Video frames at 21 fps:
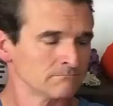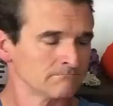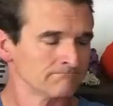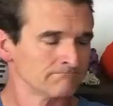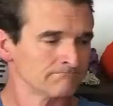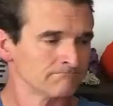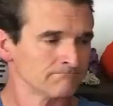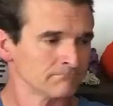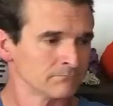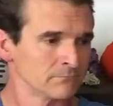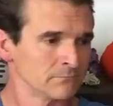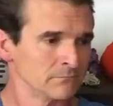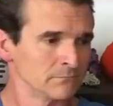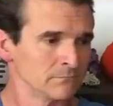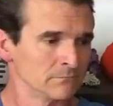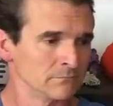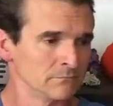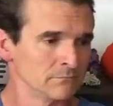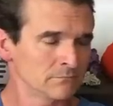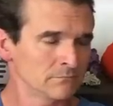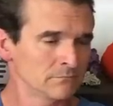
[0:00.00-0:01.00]

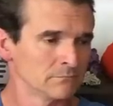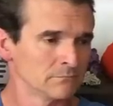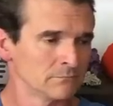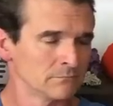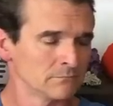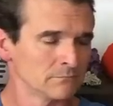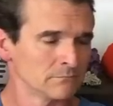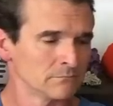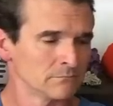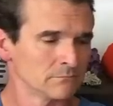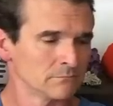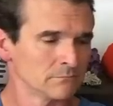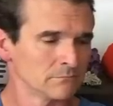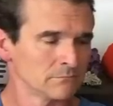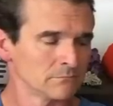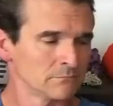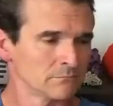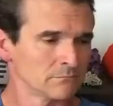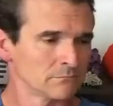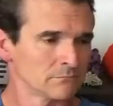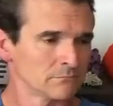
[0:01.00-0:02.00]

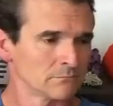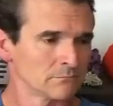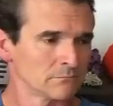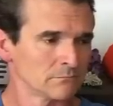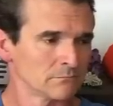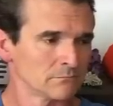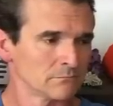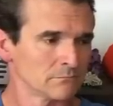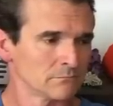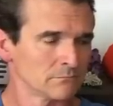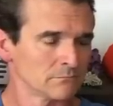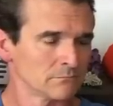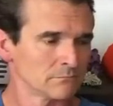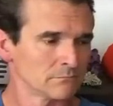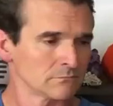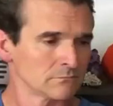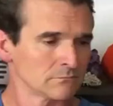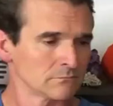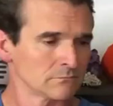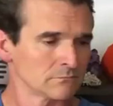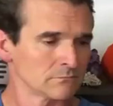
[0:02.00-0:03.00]

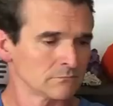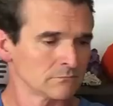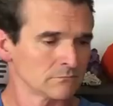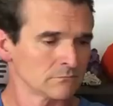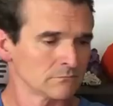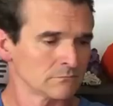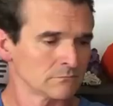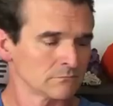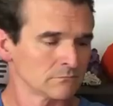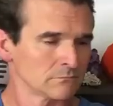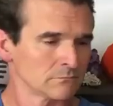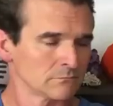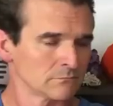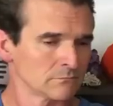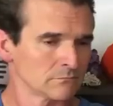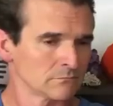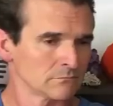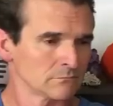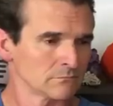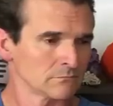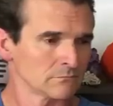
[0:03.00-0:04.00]

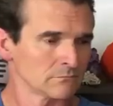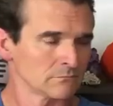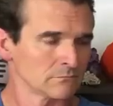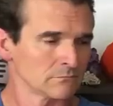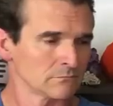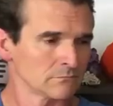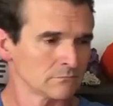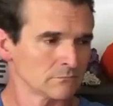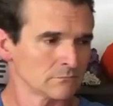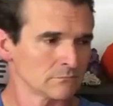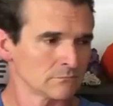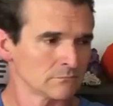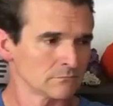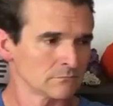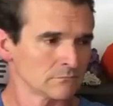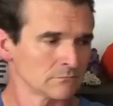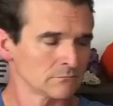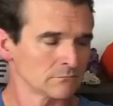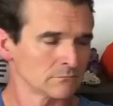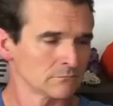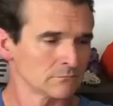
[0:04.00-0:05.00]

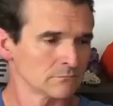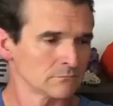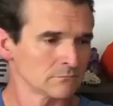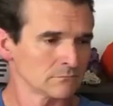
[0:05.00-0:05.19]
This person isn't speaking.